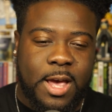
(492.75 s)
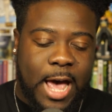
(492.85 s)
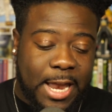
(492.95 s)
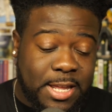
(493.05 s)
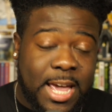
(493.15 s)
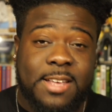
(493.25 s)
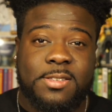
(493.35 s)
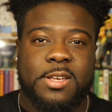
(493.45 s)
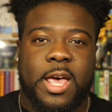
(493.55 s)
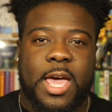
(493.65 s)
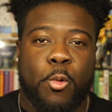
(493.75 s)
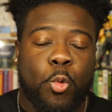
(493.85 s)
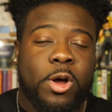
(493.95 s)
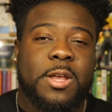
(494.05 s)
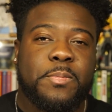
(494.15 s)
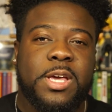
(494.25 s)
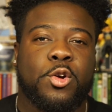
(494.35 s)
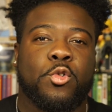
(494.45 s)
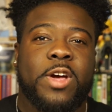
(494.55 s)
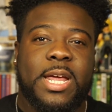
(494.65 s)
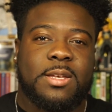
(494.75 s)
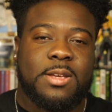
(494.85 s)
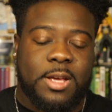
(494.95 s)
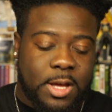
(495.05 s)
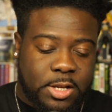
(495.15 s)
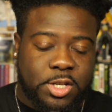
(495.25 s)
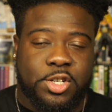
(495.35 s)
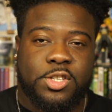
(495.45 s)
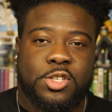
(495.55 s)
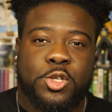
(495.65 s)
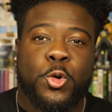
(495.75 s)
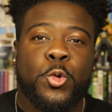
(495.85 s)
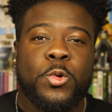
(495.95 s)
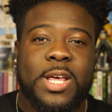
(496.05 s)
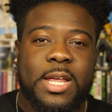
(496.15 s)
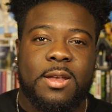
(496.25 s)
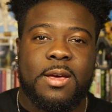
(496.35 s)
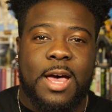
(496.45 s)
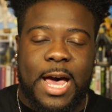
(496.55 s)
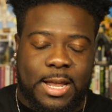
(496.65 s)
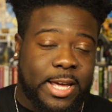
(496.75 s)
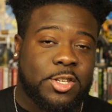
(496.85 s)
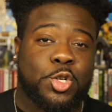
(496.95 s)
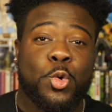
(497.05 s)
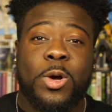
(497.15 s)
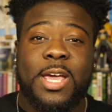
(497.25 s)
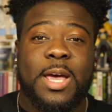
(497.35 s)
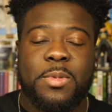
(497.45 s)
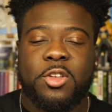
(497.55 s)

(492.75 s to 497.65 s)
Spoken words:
And yes, would it be great to just tune in at like 2 a.m.